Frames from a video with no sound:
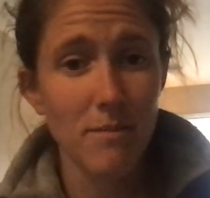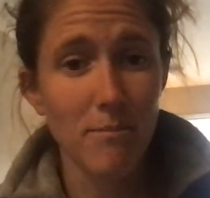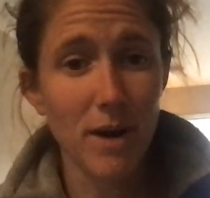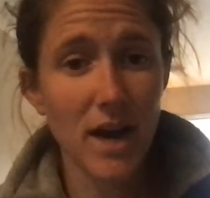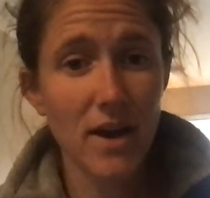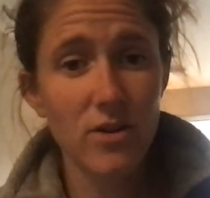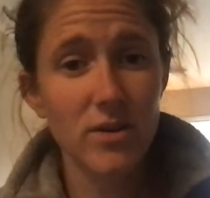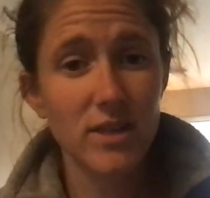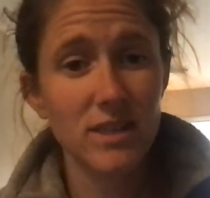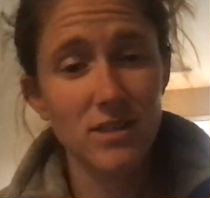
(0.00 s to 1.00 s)
bottle
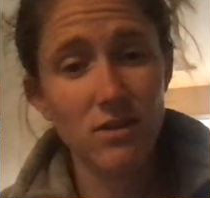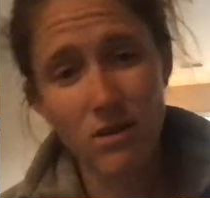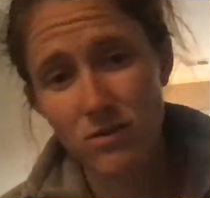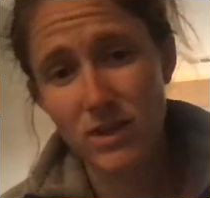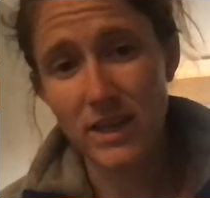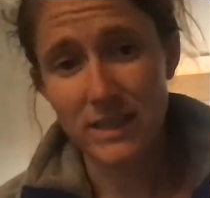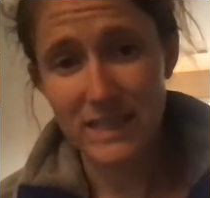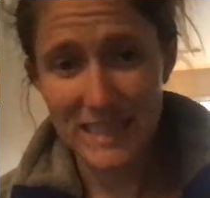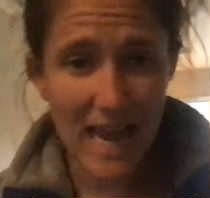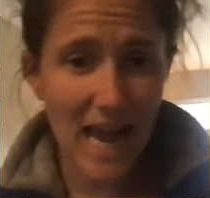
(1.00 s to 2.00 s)
and he's lonely and
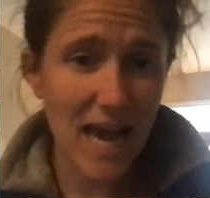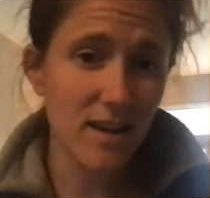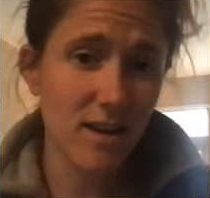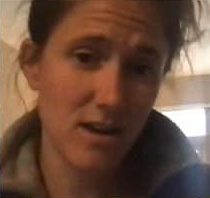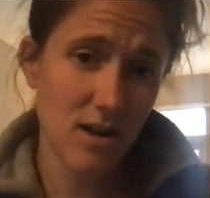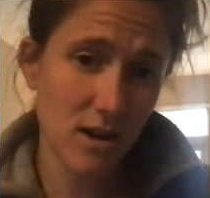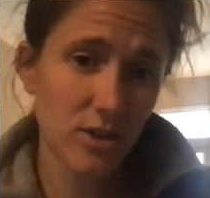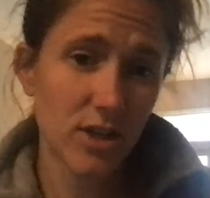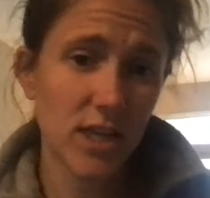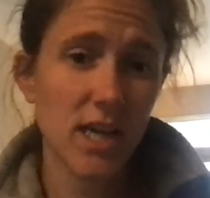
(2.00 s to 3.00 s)
sad and
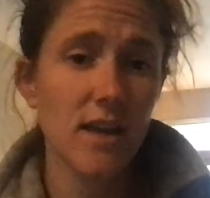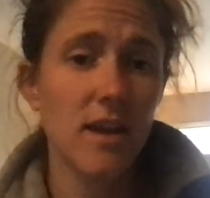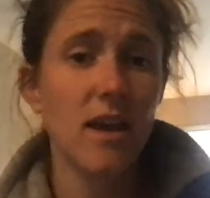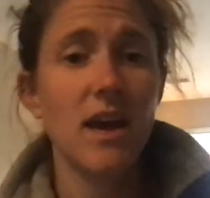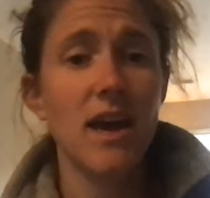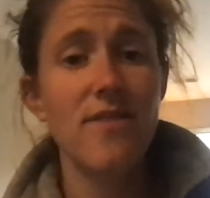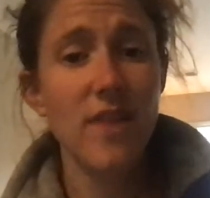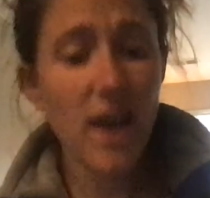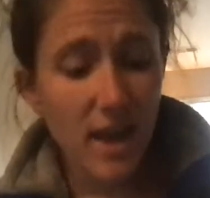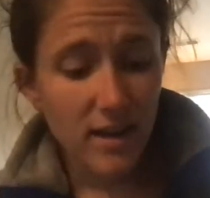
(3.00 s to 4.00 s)
hungry. And
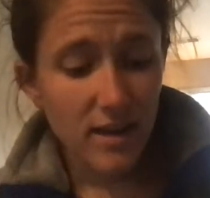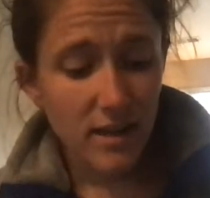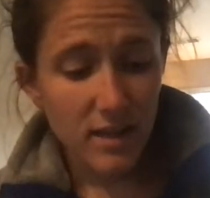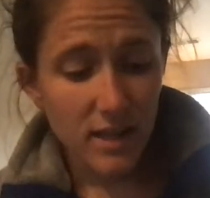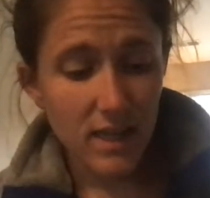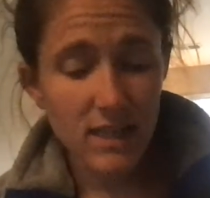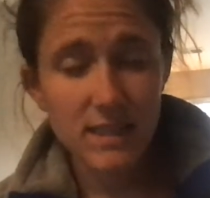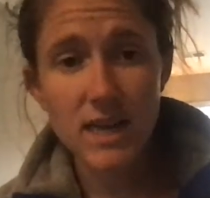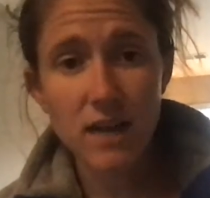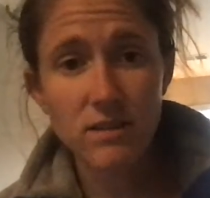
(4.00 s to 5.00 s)
then he gets
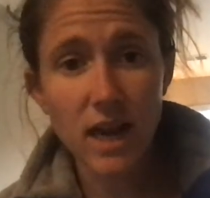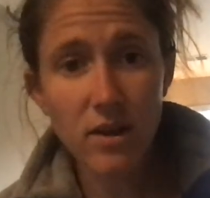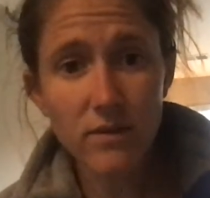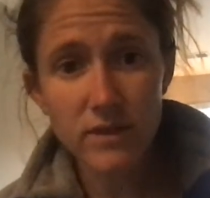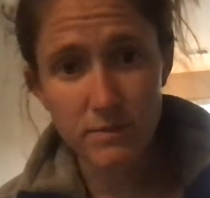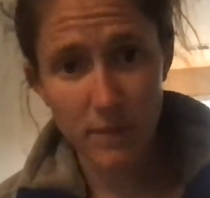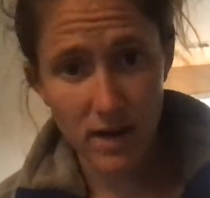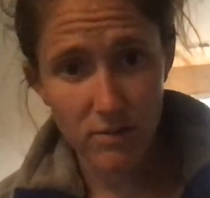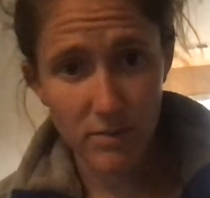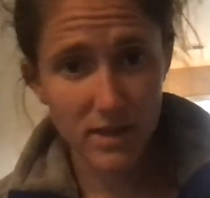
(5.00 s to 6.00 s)
knocked out of his
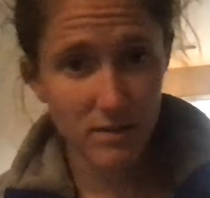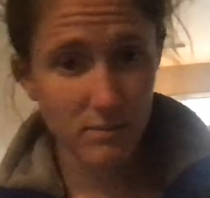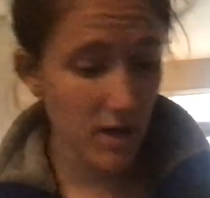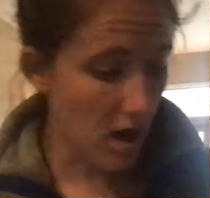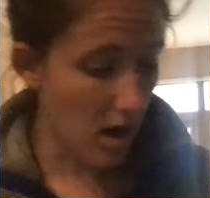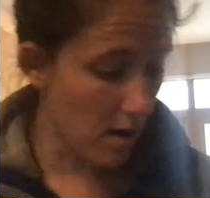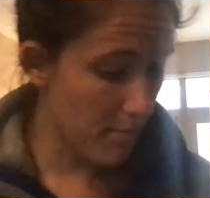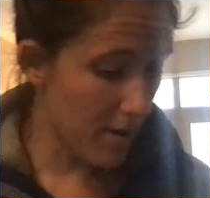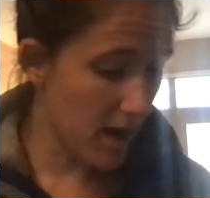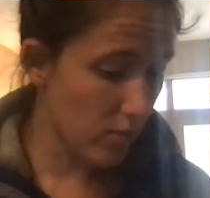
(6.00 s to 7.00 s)
bottle by this big
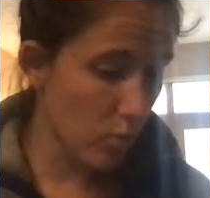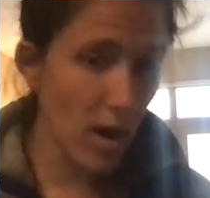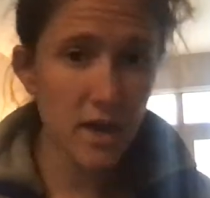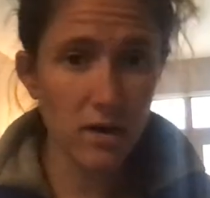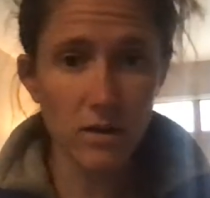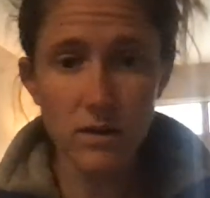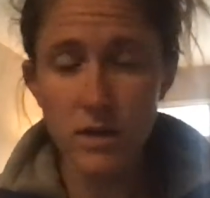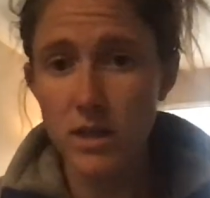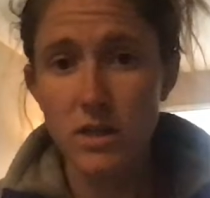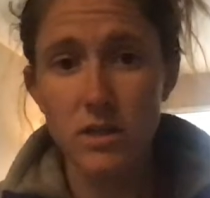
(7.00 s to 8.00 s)
humpback whale.
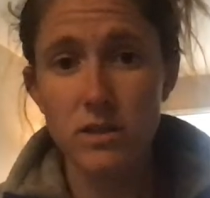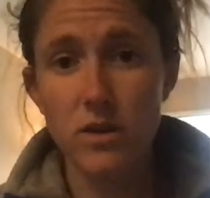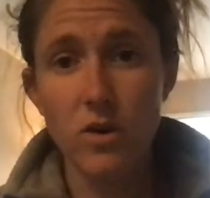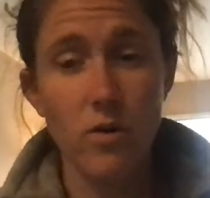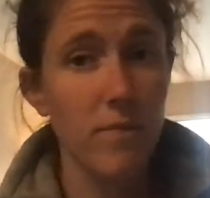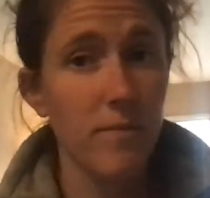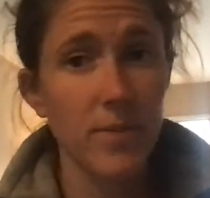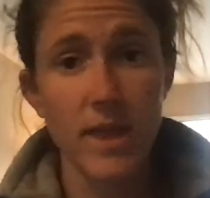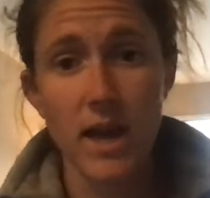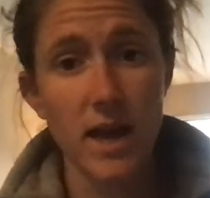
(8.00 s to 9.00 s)
So
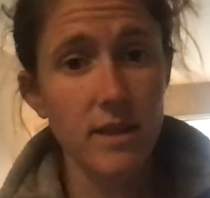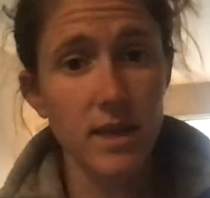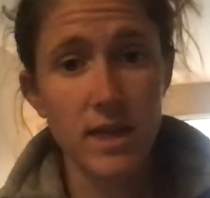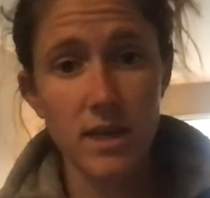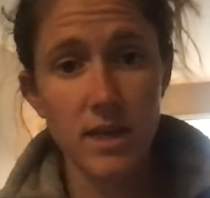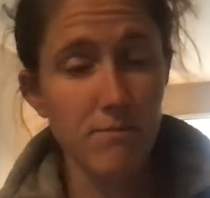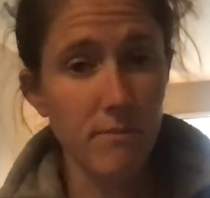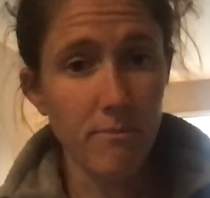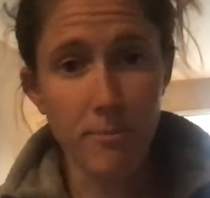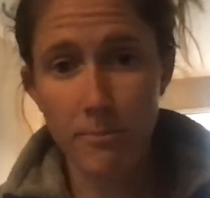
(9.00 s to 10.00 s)
I think he
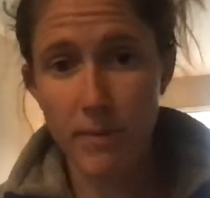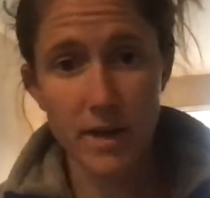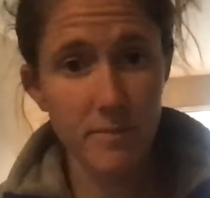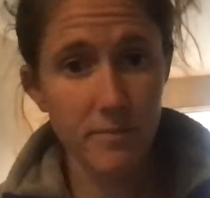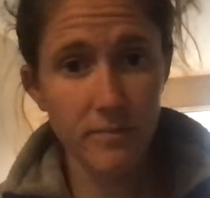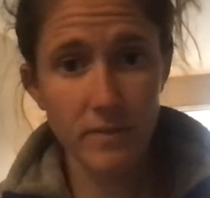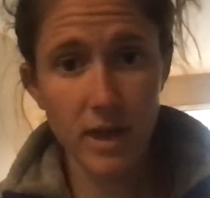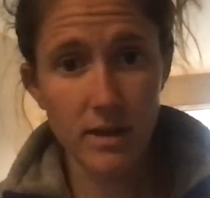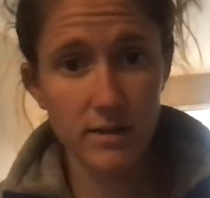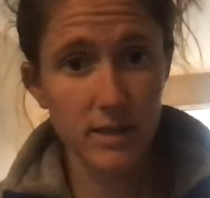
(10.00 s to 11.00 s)
might
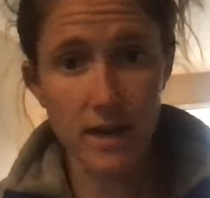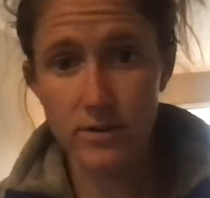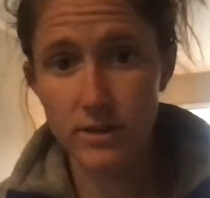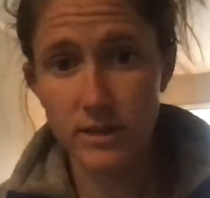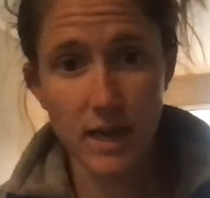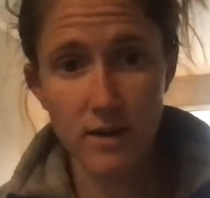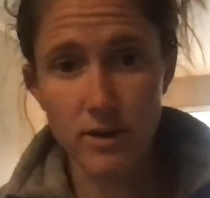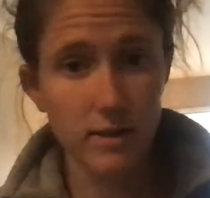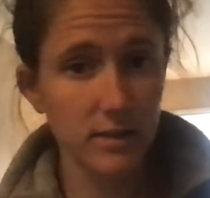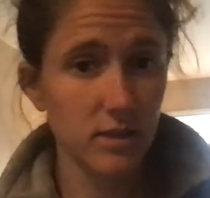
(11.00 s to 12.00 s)
get sadder and sadder
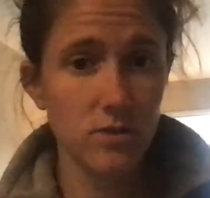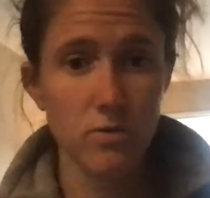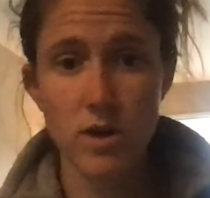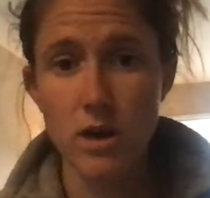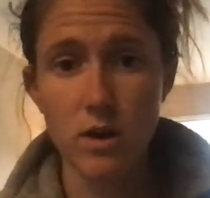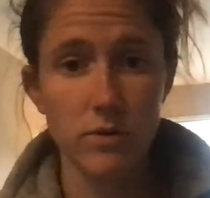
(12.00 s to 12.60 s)
as this story goes